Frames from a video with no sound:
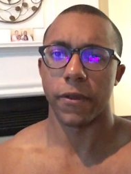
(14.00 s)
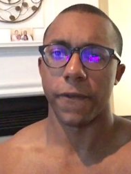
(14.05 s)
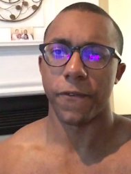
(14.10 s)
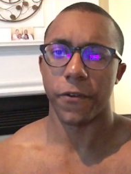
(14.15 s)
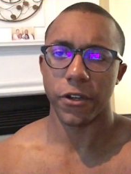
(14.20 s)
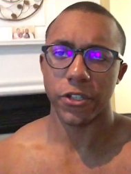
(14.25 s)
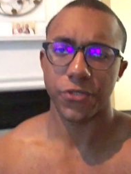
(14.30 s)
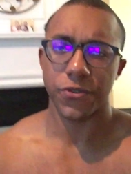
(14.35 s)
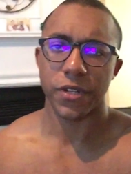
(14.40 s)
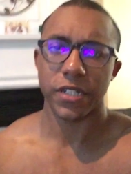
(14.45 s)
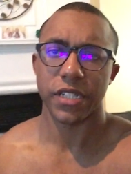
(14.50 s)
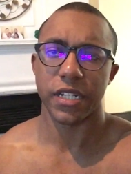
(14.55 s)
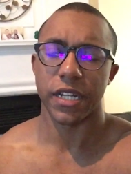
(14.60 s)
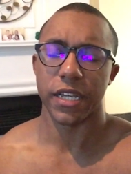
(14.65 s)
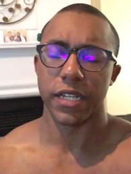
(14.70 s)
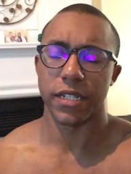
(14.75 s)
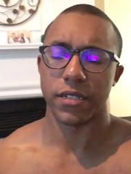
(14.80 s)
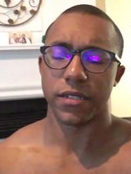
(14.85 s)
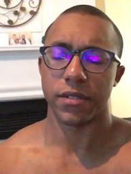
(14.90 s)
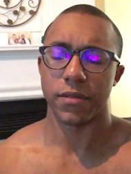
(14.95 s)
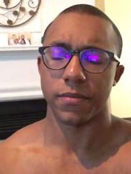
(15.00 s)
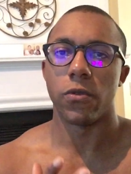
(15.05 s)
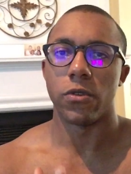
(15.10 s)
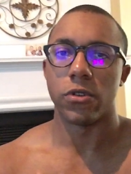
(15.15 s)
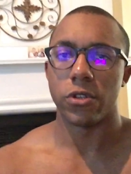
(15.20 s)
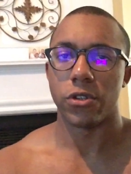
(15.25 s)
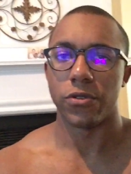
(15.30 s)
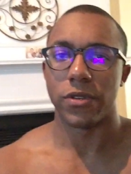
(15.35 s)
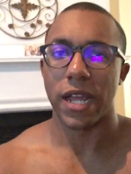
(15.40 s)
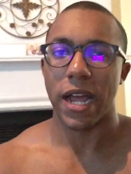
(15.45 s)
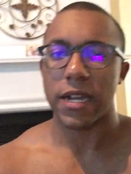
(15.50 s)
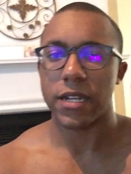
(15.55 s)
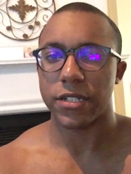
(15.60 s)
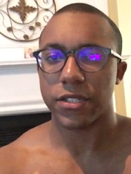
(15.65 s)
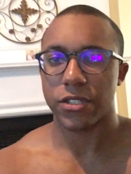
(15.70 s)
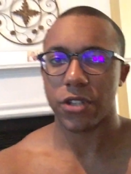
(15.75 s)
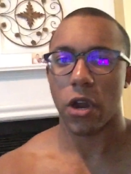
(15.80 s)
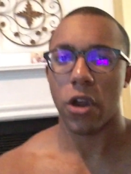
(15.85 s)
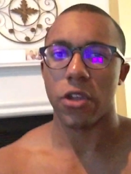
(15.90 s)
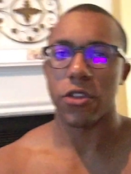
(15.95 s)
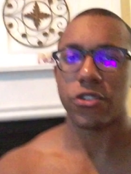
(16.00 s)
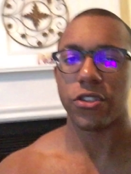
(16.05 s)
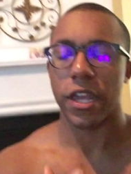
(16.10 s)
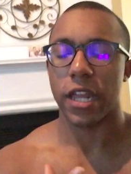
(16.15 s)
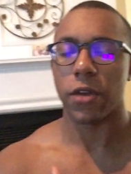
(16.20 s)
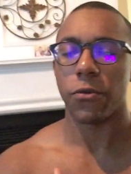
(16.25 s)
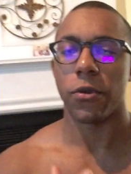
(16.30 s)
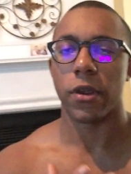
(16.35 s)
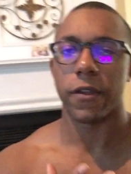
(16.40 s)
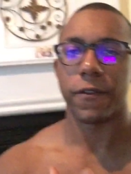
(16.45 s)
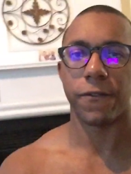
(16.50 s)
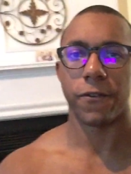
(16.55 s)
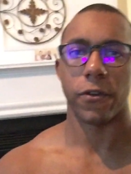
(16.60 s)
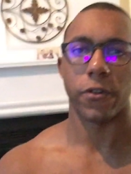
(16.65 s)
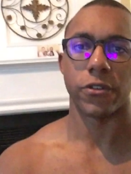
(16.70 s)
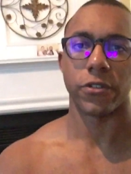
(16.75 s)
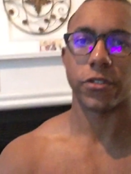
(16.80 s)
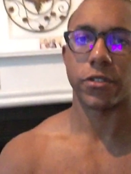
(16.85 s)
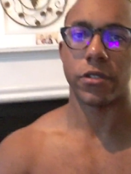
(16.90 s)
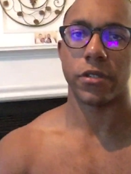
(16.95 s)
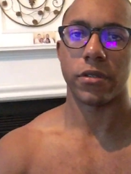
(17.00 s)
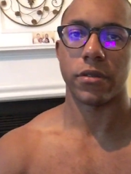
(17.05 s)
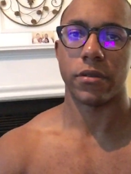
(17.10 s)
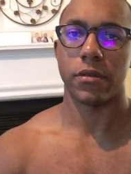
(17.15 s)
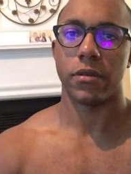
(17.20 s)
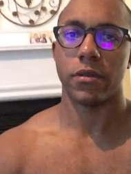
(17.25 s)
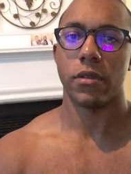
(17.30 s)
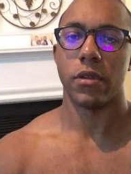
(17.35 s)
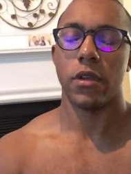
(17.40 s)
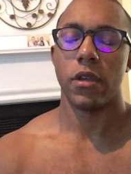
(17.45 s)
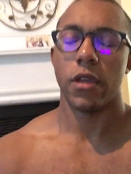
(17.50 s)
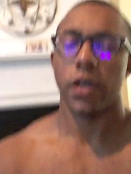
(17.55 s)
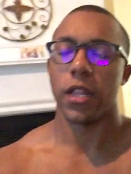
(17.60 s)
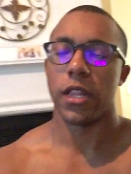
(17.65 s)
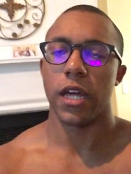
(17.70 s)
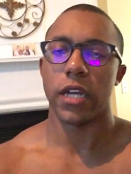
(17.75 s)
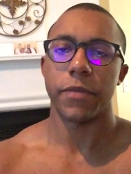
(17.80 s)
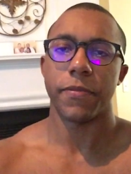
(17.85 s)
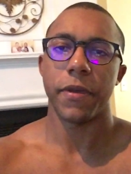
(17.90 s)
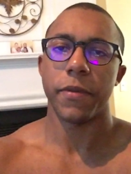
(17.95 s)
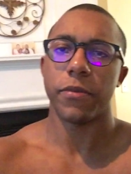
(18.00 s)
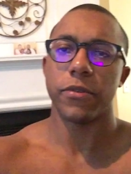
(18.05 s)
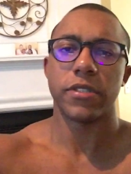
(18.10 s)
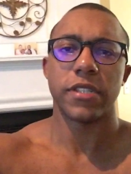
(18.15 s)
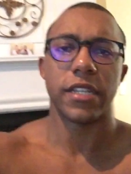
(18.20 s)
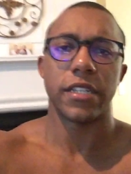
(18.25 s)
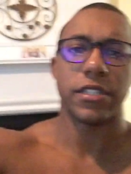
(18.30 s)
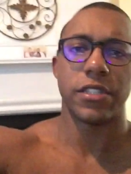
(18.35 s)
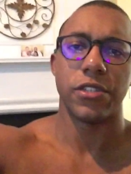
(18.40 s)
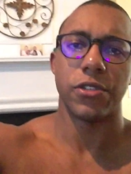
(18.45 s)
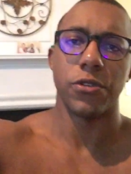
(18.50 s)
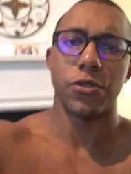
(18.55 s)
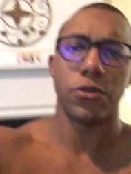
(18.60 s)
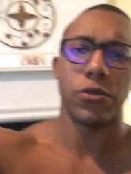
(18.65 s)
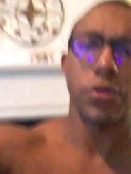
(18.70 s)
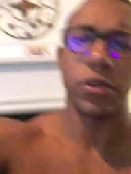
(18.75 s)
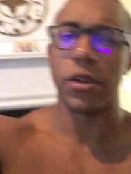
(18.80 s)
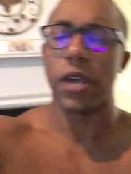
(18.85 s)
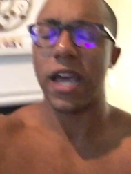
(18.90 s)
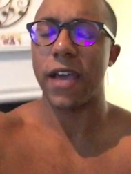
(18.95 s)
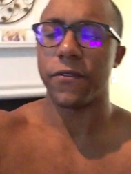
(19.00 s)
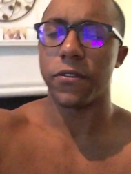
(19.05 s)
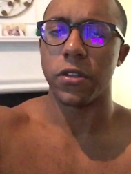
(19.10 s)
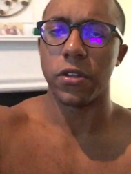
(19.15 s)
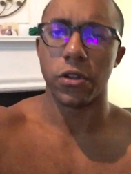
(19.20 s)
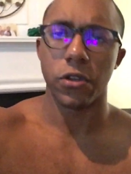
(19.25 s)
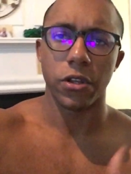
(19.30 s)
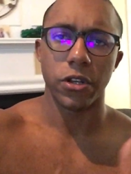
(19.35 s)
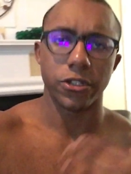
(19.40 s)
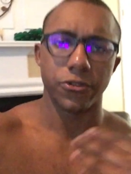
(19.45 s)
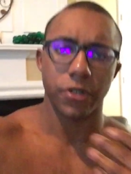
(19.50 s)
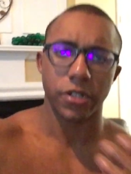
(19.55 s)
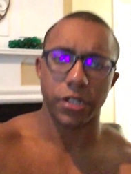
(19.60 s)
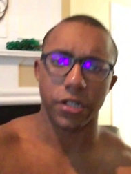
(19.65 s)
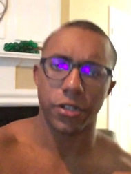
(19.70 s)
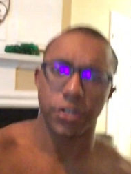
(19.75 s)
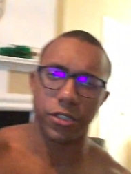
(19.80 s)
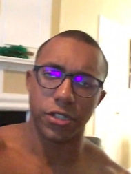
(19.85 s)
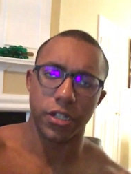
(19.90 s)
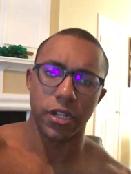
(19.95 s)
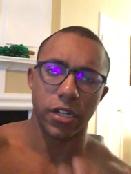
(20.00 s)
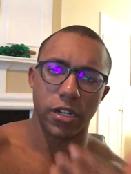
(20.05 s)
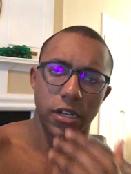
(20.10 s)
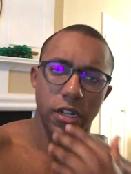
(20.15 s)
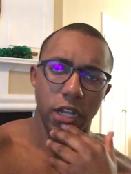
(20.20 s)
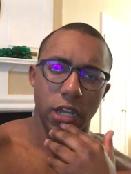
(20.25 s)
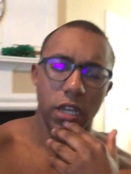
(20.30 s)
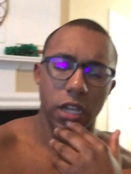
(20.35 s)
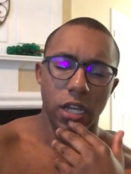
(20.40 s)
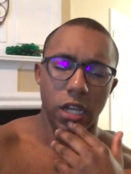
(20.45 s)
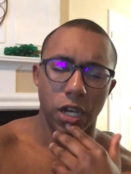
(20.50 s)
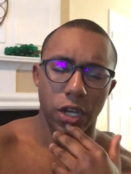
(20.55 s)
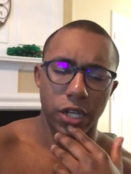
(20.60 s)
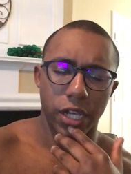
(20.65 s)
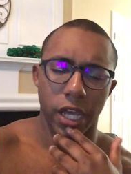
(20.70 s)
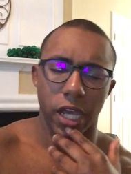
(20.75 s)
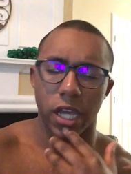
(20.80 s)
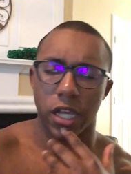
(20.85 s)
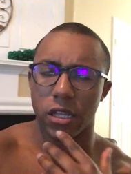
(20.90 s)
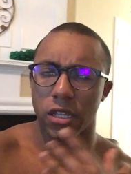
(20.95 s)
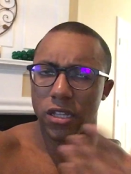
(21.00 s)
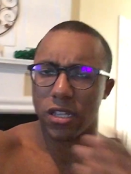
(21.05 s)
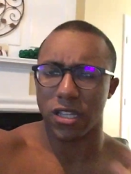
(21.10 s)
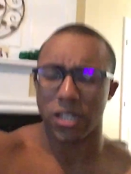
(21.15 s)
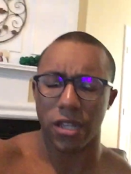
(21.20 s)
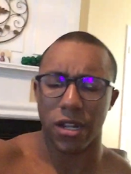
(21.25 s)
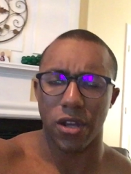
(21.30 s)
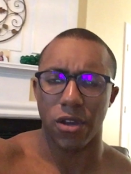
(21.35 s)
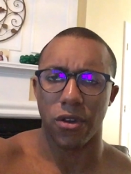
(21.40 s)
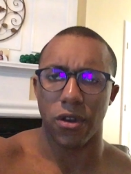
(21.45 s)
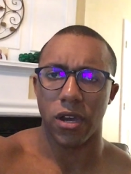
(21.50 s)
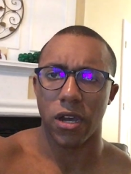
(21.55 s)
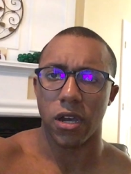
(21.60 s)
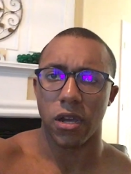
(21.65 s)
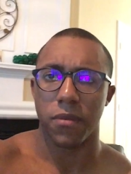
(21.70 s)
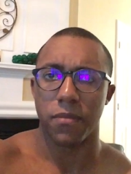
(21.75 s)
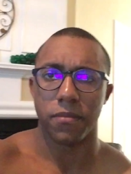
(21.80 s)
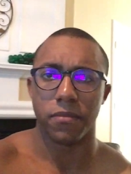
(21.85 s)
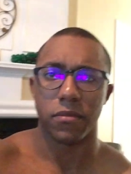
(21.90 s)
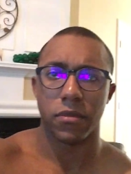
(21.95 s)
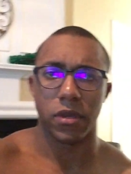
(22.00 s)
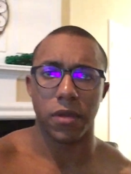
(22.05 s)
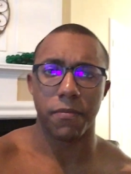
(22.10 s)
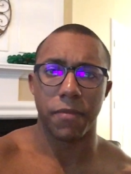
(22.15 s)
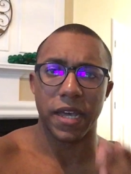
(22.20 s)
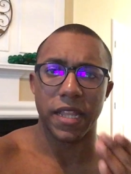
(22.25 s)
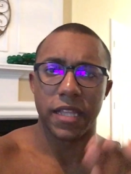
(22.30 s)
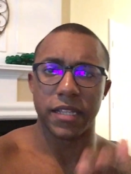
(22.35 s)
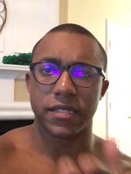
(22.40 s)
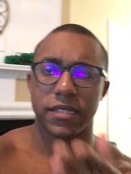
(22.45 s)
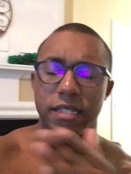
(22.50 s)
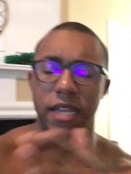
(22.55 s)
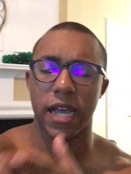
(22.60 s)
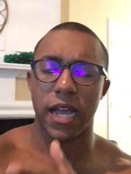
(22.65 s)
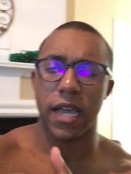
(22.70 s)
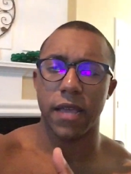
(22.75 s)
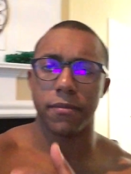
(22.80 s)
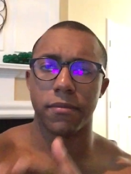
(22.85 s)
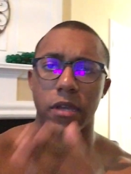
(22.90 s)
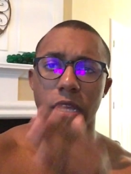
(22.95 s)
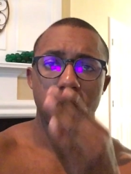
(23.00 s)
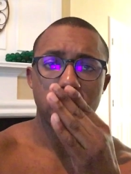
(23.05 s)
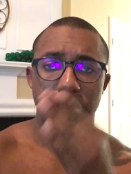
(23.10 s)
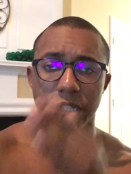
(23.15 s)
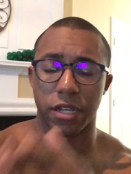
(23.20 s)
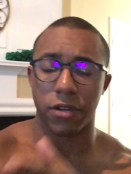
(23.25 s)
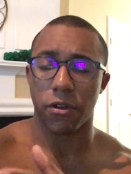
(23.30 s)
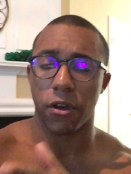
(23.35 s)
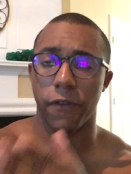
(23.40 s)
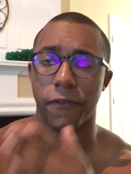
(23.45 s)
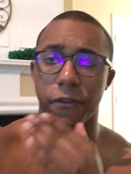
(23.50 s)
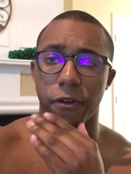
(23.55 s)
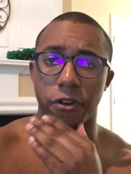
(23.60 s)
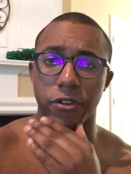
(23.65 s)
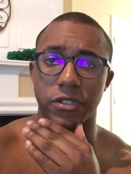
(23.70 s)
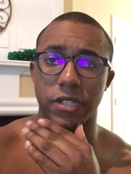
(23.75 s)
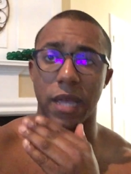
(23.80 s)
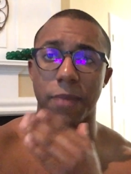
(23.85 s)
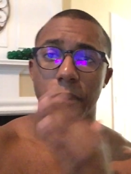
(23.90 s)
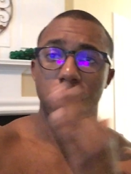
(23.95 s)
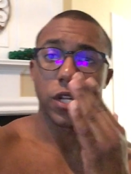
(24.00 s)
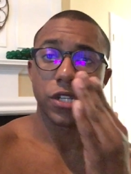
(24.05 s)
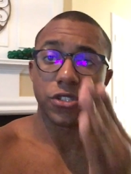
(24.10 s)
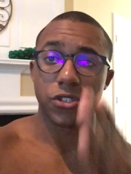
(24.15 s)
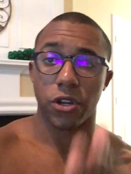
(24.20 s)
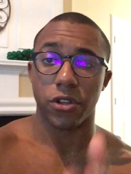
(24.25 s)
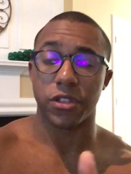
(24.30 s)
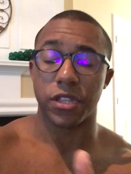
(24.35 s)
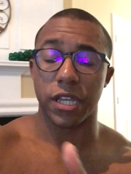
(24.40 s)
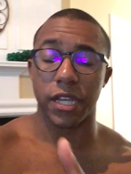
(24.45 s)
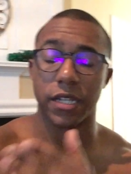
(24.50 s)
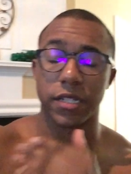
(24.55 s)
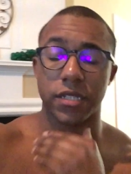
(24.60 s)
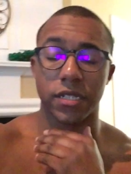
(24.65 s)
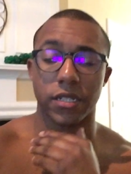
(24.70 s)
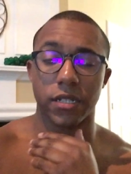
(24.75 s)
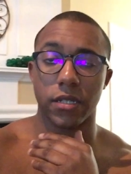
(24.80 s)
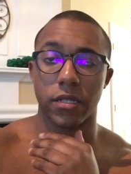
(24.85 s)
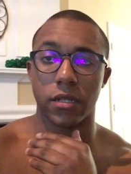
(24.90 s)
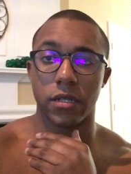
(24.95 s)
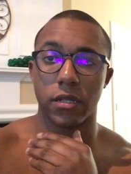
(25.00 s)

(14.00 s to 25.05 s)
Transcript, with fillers: the first reason is, do not start January 1st. A lot of people tend to, have a New Year's resolution and, okay, by this time, January 1st, I'm going to start this.